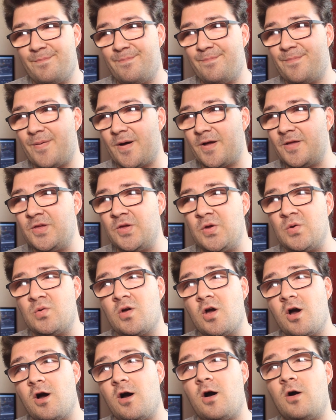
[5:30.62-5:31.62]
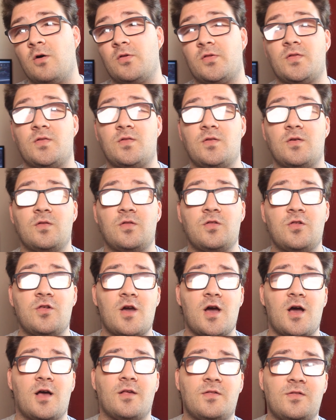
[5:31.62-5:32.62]
But you cost
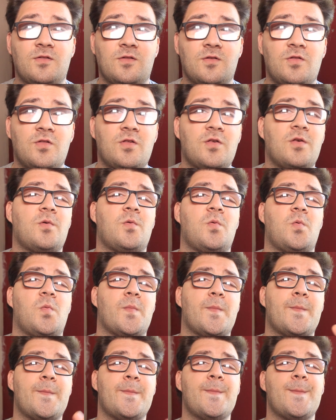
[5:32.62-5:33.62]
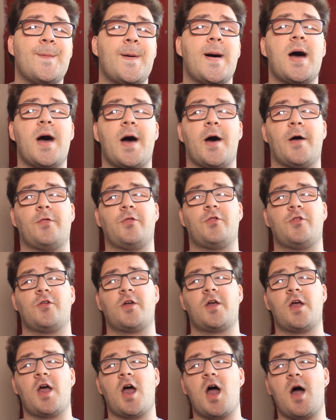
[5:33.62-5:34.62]
just too much.
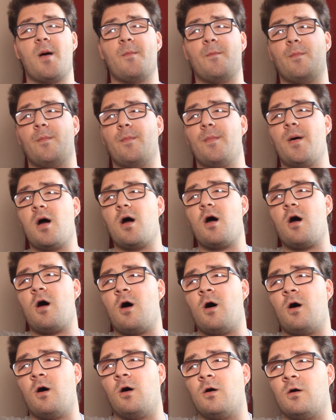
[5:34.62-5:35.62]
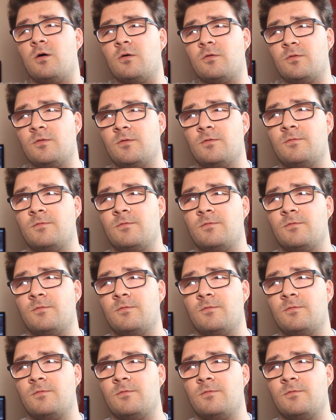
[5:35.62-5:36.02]
Come on.